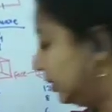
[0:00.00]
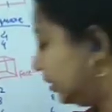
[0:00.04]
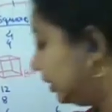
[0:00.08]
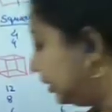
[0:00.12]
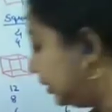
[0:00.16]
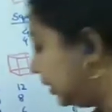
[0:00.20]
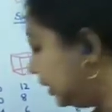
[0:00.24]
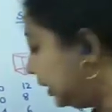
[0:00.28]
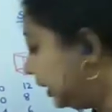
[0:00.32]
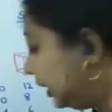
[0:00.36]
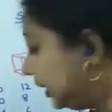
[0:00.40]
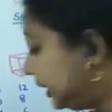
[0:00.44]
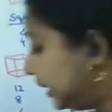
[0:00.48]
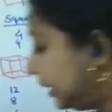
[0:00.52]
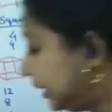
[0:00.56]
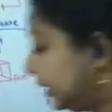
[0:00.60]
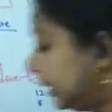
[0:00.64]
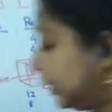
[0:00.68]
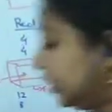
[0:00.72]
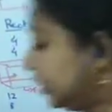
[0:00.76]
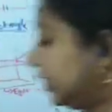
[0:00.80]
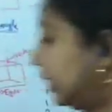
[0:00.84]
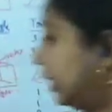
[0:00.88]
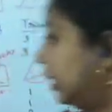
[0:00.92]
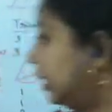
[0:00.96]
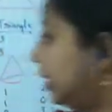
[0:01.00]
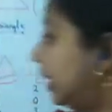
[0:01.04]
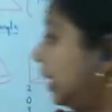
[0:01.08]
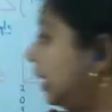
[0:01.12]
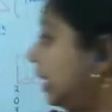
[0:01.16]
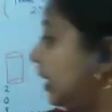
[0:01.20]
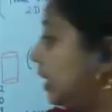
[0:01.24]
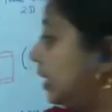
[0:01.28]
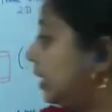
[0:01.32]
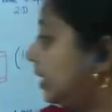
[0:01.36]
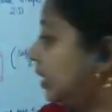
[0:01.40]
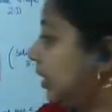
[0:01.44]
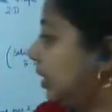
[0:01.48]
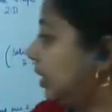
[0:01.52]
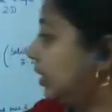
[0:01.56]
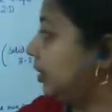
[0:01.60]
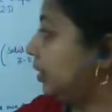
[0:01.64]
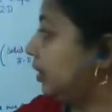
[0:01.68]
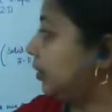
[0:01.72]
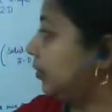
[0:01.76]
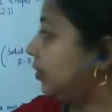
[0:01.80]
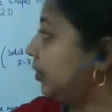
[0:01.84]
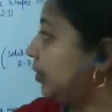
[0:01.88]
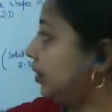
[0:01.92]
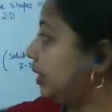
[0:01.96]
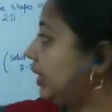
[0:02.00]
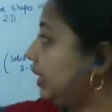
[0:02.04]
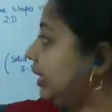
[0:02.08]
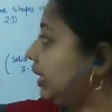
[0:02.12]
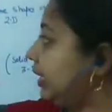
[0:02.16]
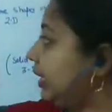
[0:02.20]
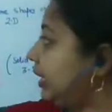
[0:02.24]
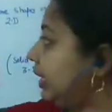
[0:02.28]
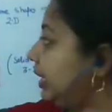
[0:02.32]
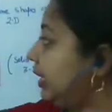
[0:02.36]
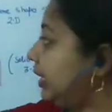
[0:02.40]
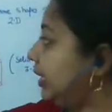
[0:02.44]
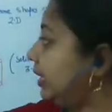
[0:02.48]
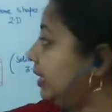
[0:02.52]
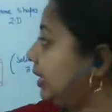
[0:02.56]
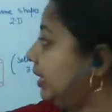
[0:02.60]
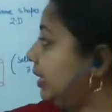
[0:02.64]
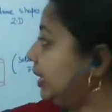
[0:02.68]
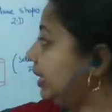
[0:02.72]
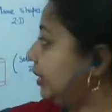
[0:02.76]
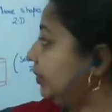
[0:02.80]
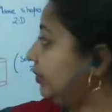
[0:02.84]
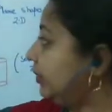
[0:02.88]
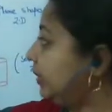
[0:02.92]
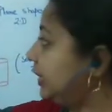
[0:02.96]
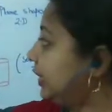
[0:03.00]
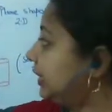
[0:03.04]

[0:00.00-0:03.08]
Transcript: So, this is the shape, if this